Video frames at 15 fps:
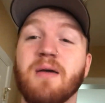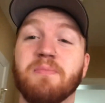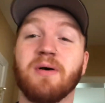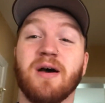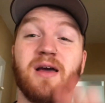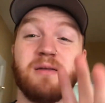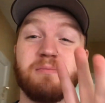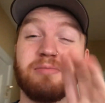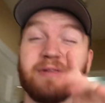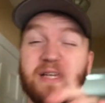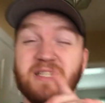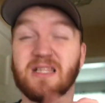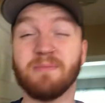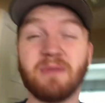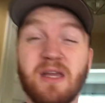But
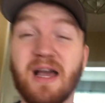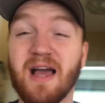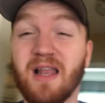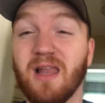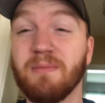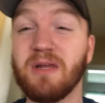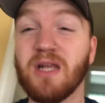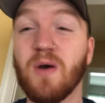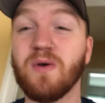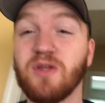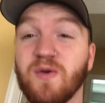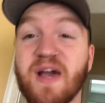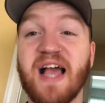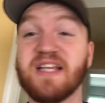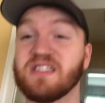please let me know what
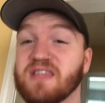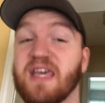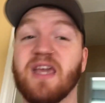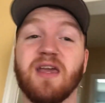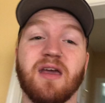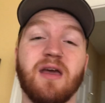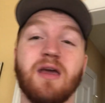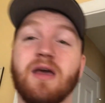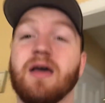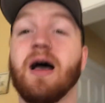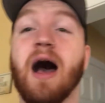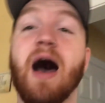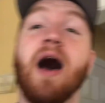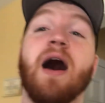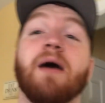you guys think.
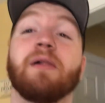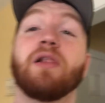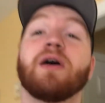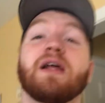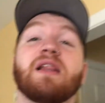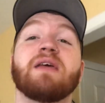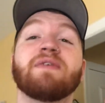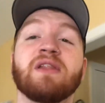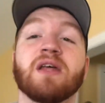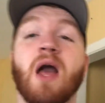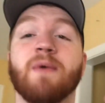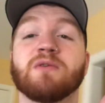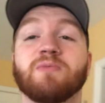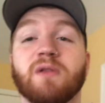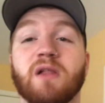Leave it in the
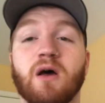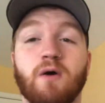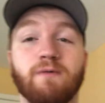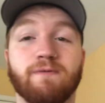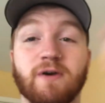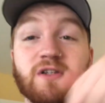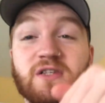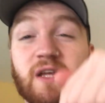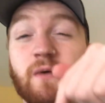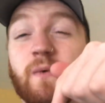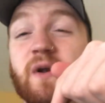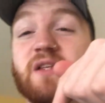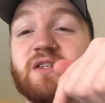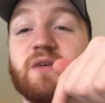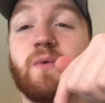comments below. First thing I
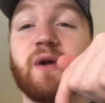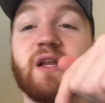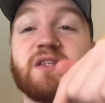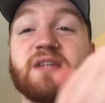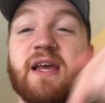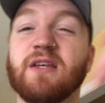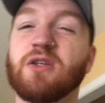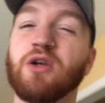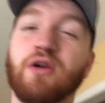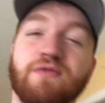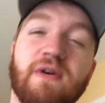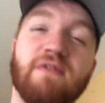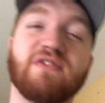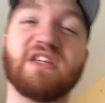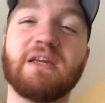want you to say is who your
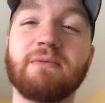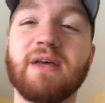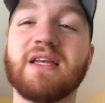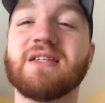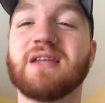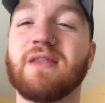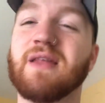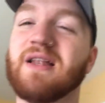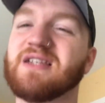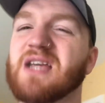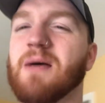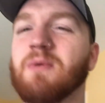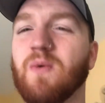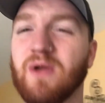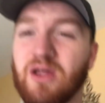favorite team is, and then
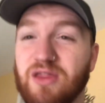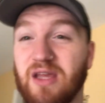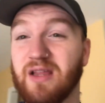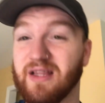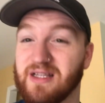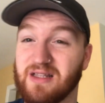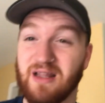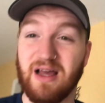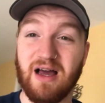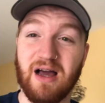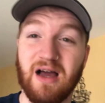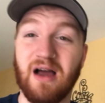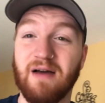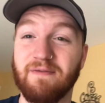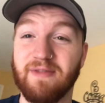tell me what you think
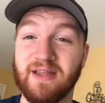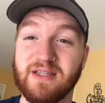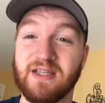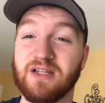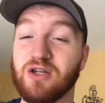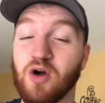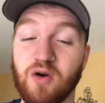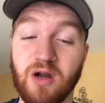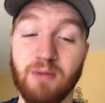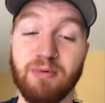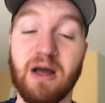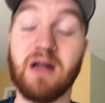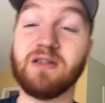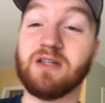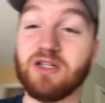of this Antonio
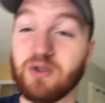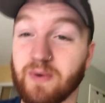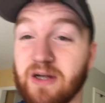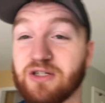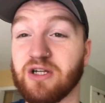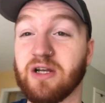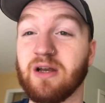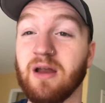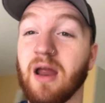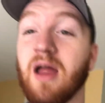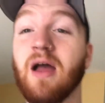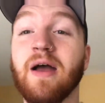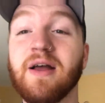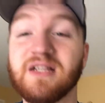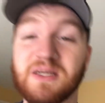Brown situation.
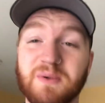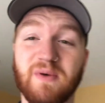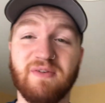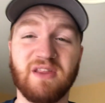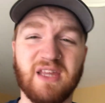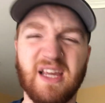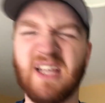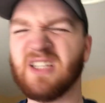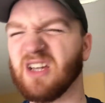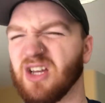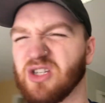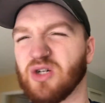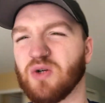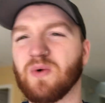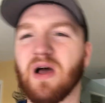Tell me if you think he's going
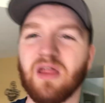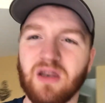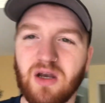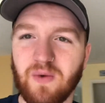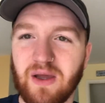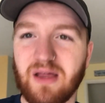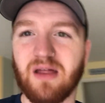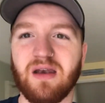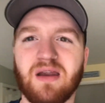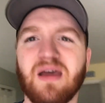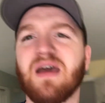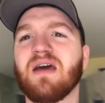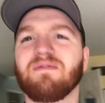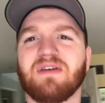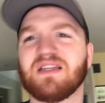to do well in New England,
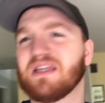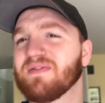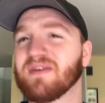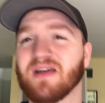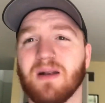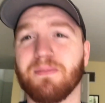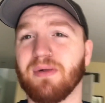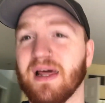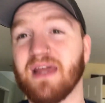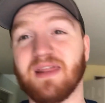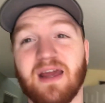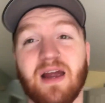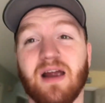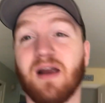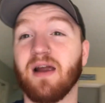if he's even going to play
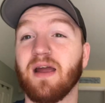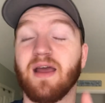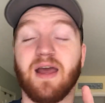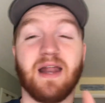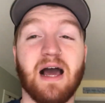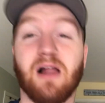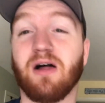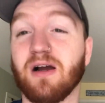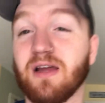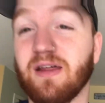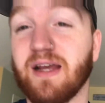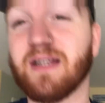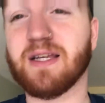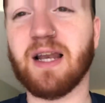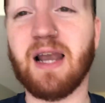there, and how long you
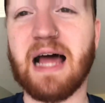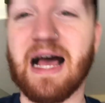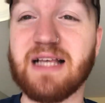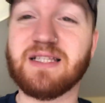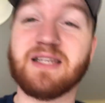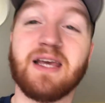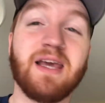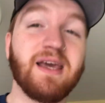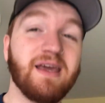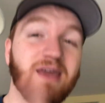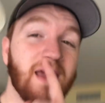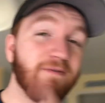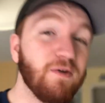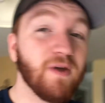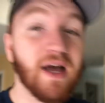think he's going to last.
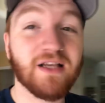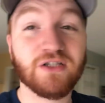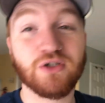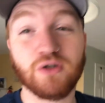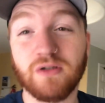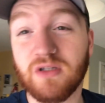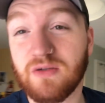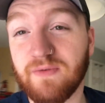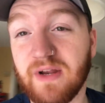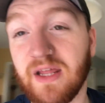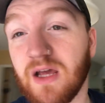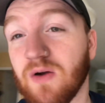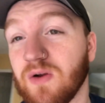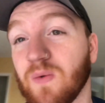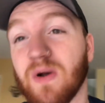If you guys enjoyed this
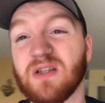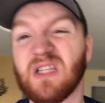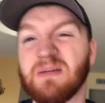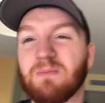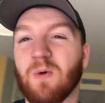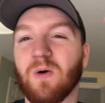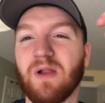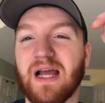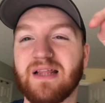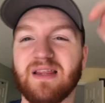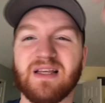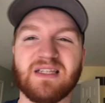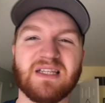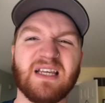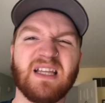video and you want to see more like
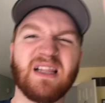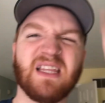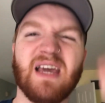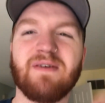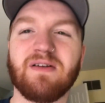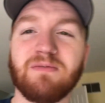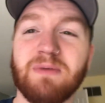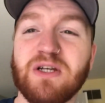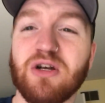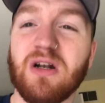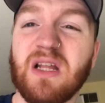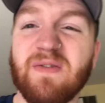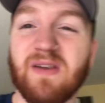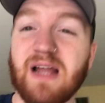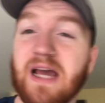this, be sure to
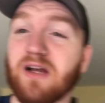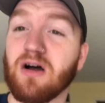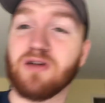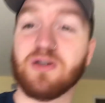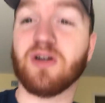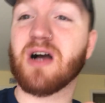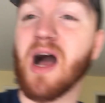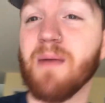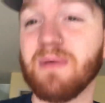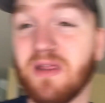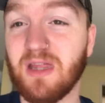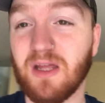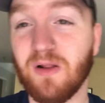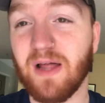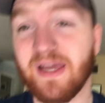leave a like. Also comment
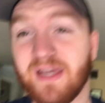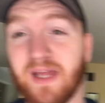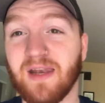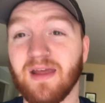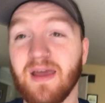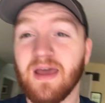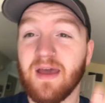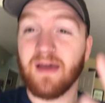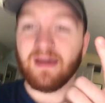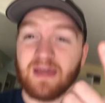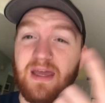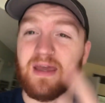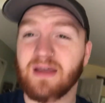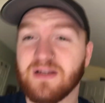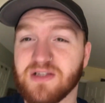that you like it.
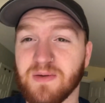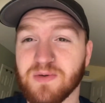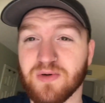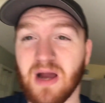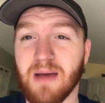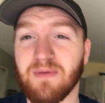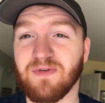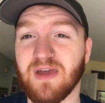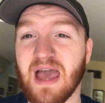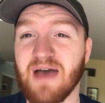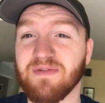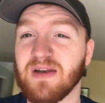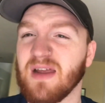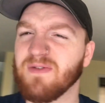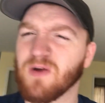Subscribe if you
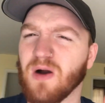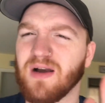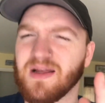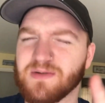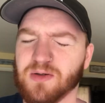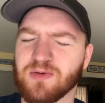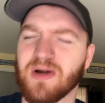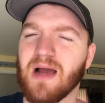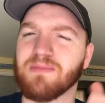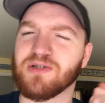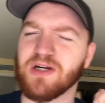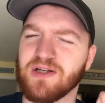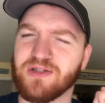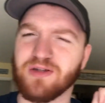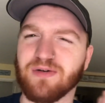haven't. If you already subscribed,
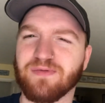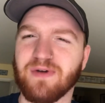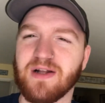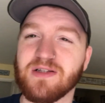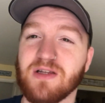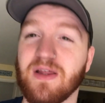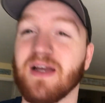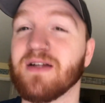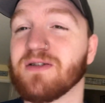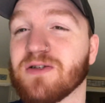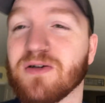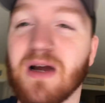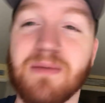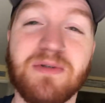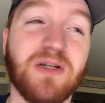share this with your friends so they can
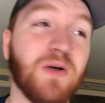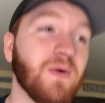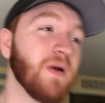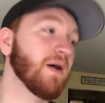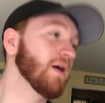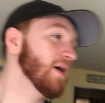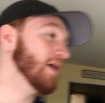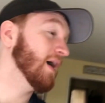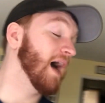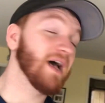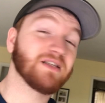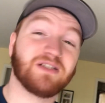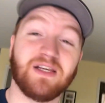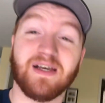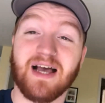subscribe too.
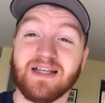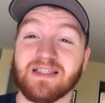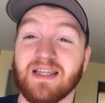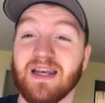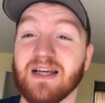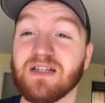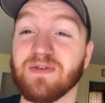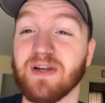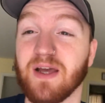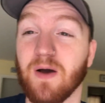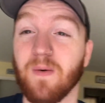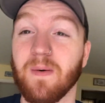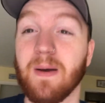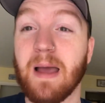I'll see you guys in the next video.